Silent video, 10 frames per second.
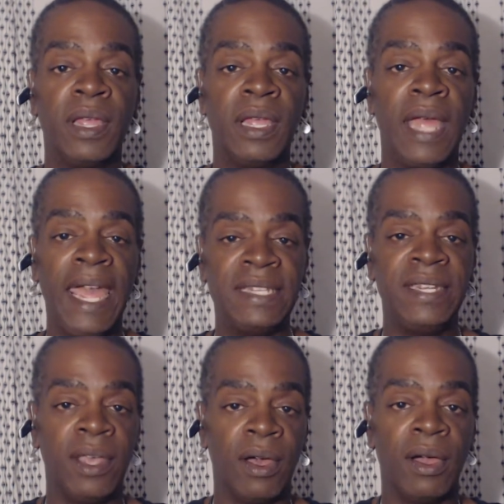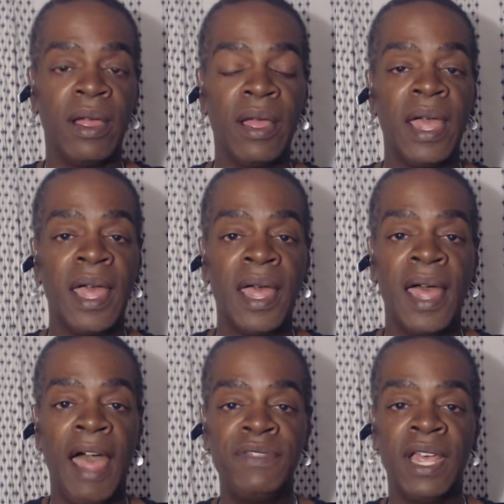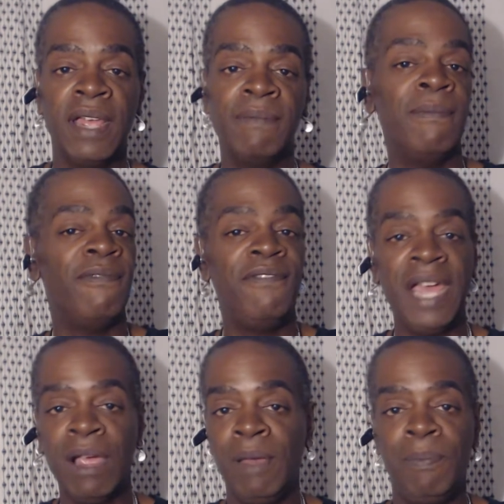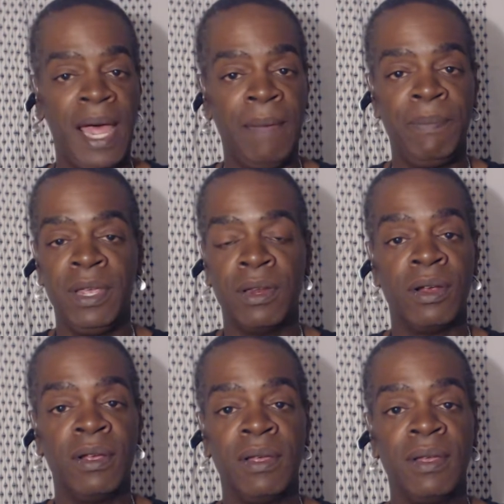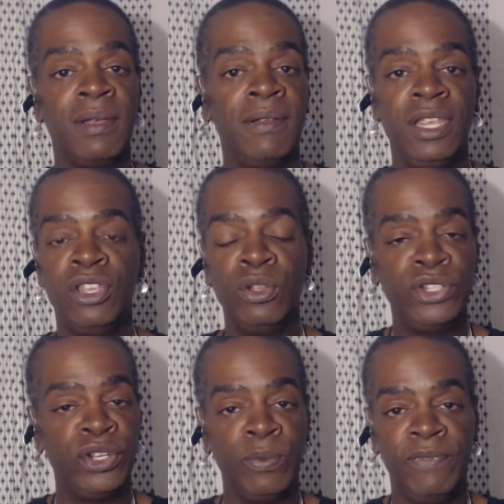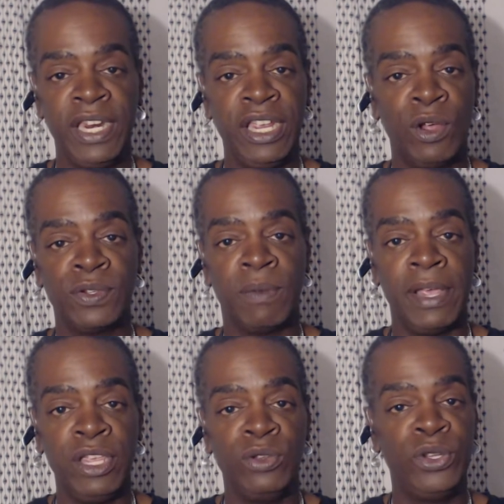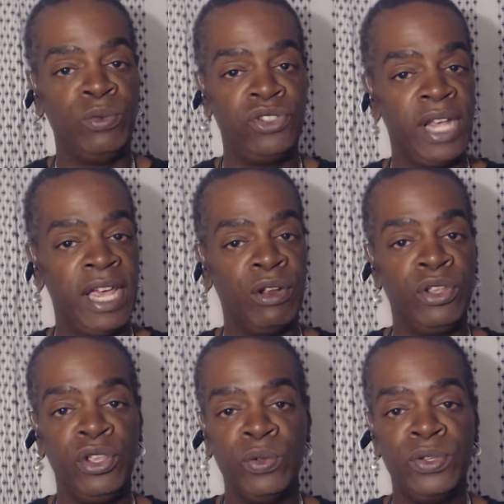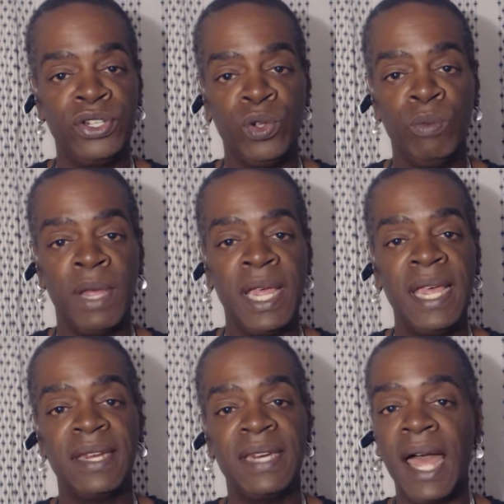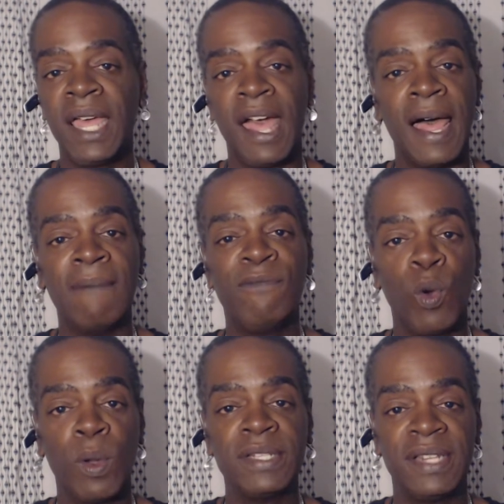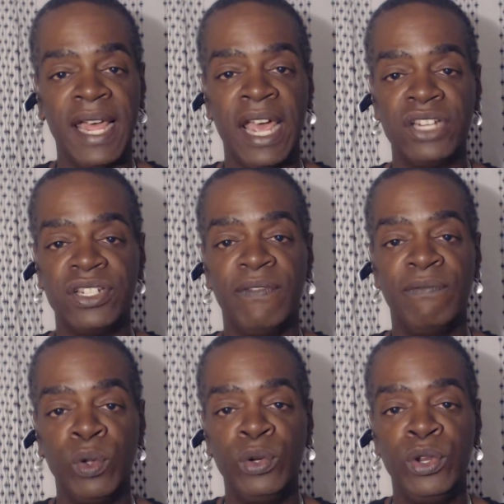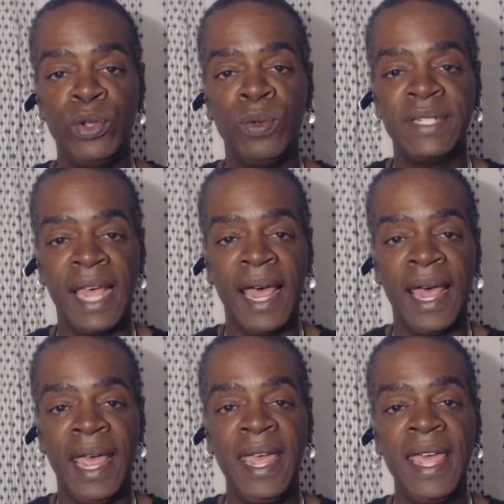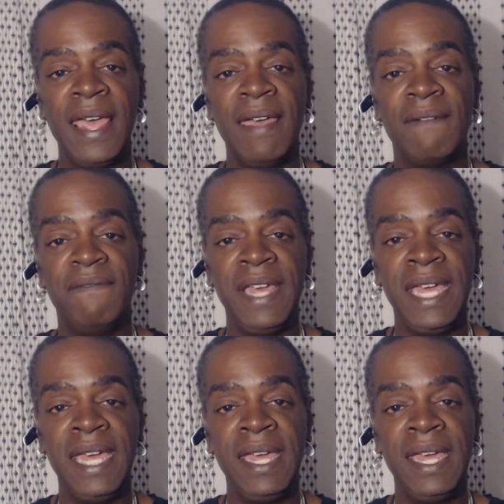ATR. I've done very popular YouTube videos on my YouTube channel, youtube.com/voodoo Thai, VOODOOTYE